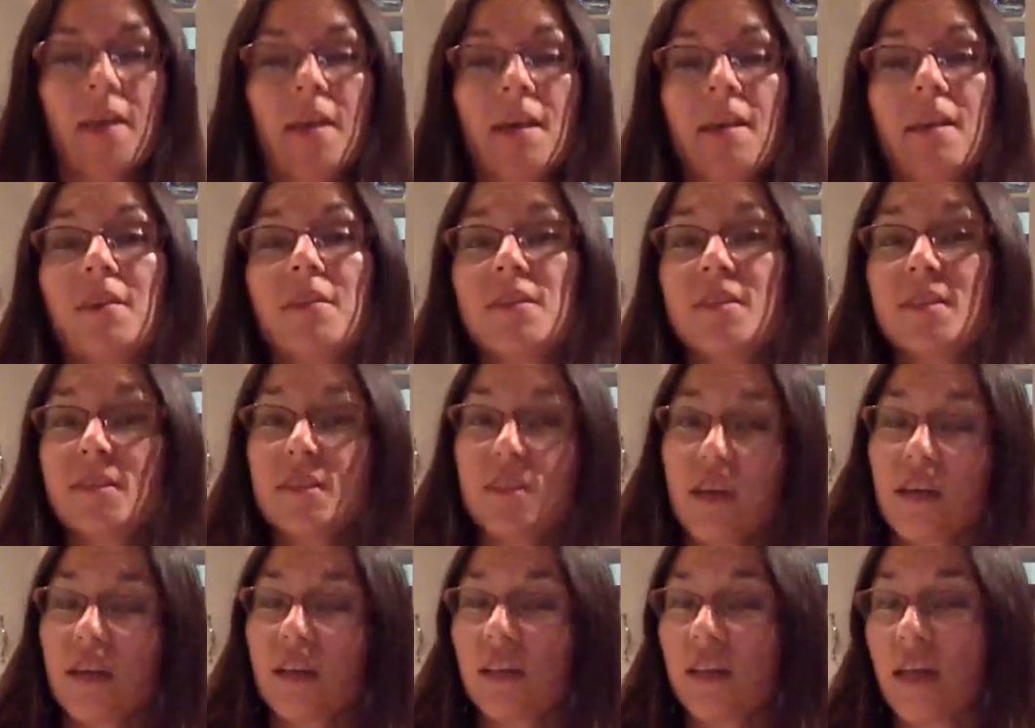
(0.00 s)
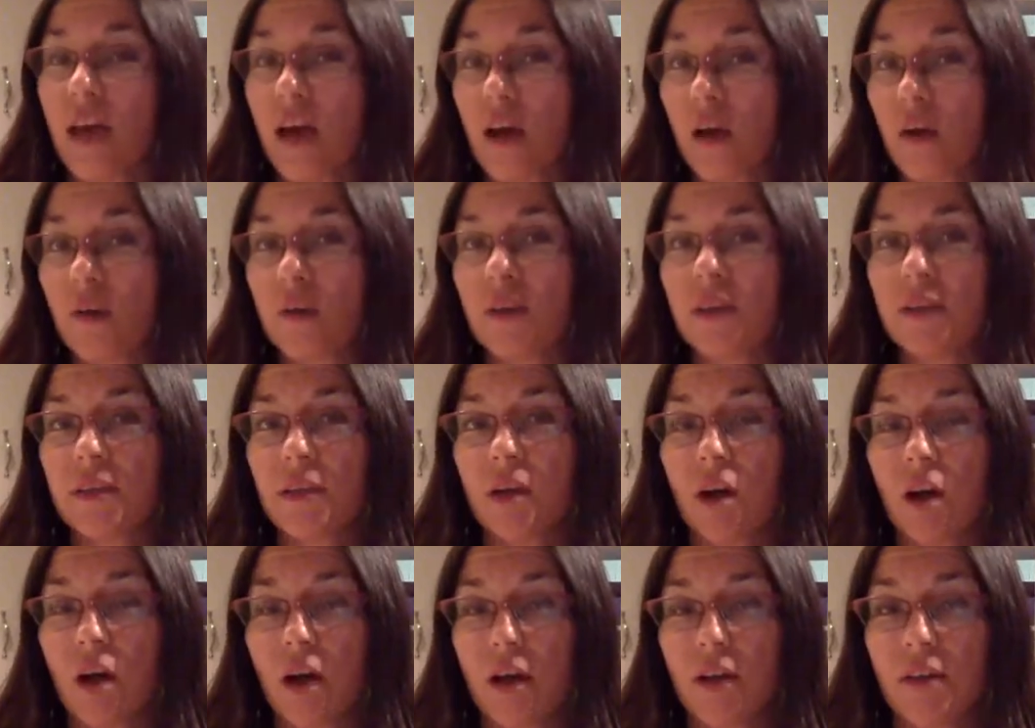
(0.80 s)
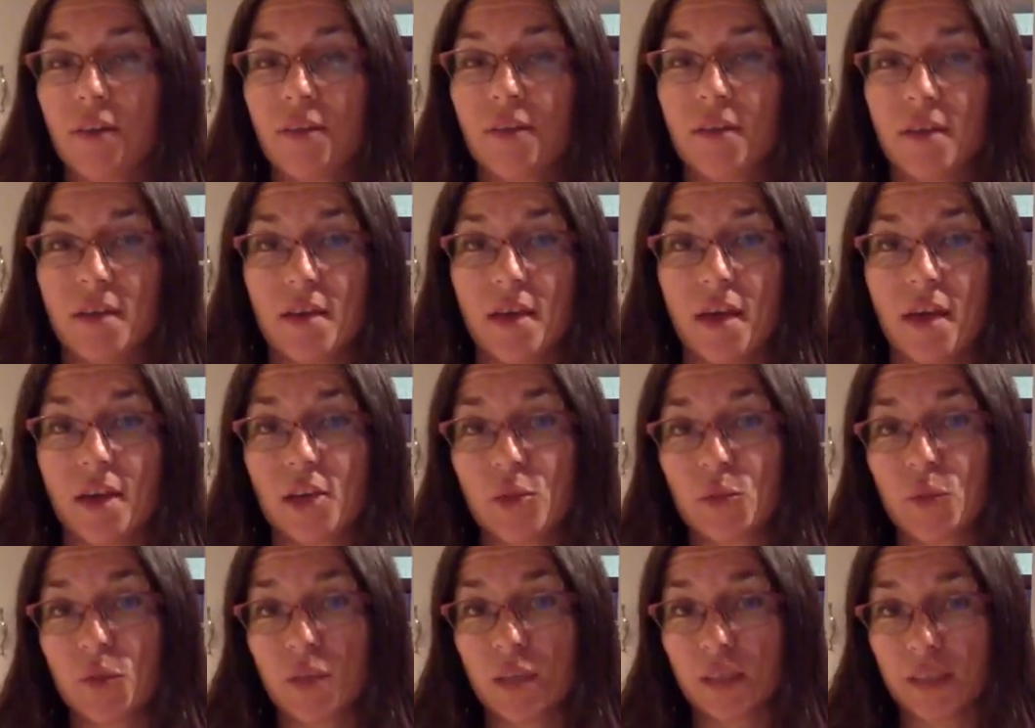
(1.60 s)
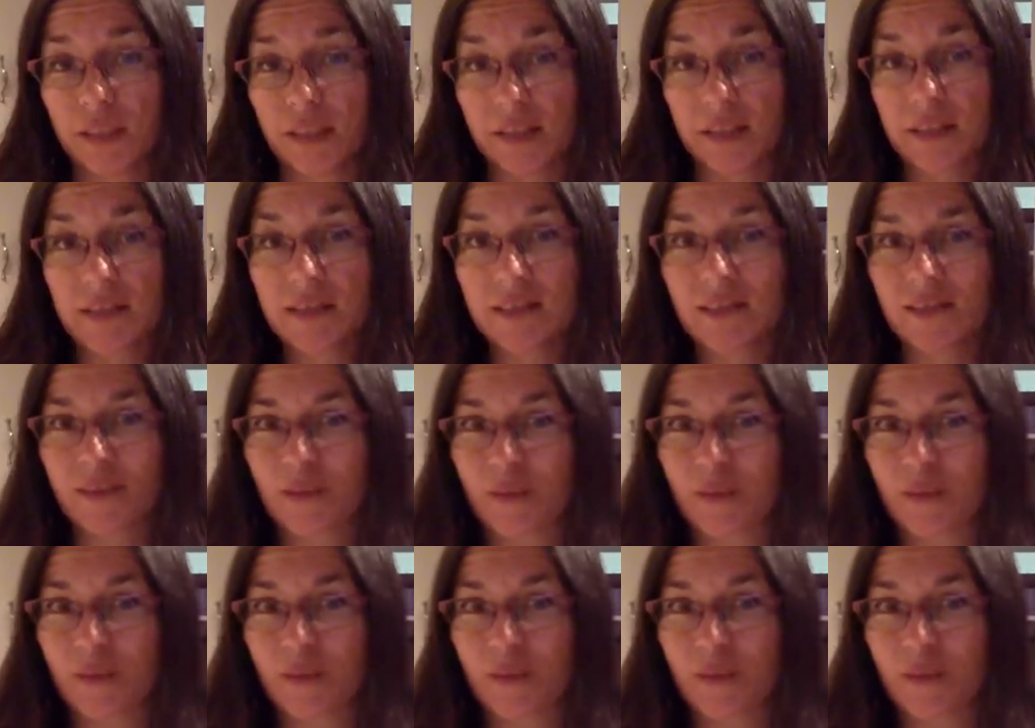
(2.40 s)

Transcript: Now this is not allowed on the actual cleanse,